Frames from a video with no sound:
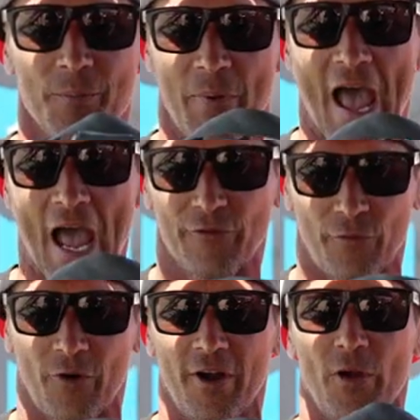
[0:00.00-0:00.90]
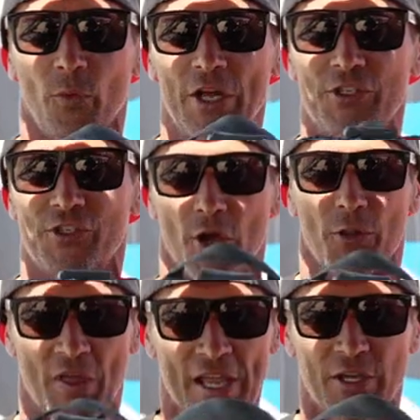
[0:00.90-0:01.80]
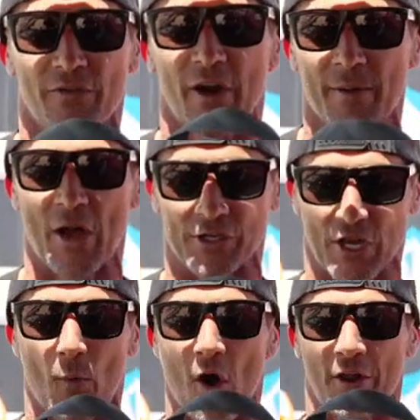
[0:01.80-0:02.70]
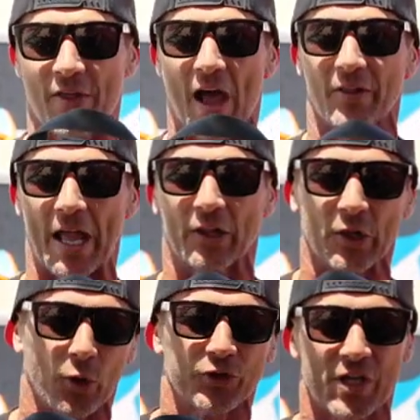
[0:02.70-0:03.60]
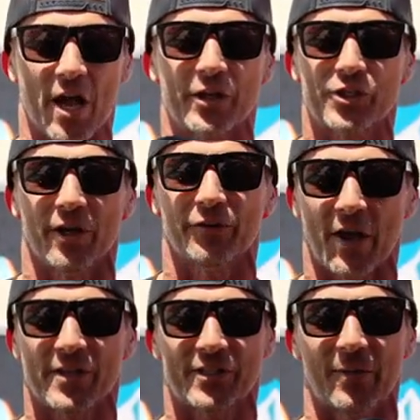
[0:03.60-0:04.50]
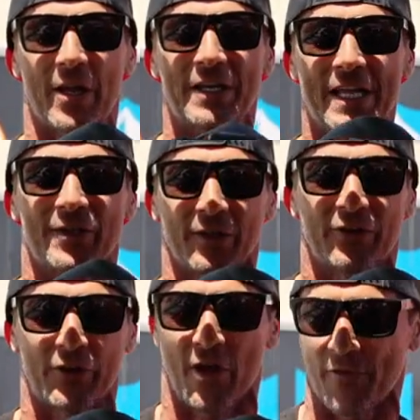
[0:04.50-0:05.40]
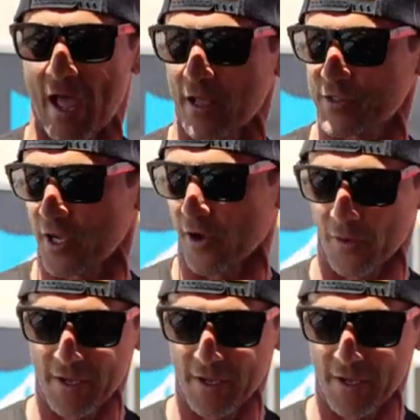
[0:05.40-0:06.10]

bag for it, which, so thank you very much. I wanted that like little touch of custom, and he delivered on that. So,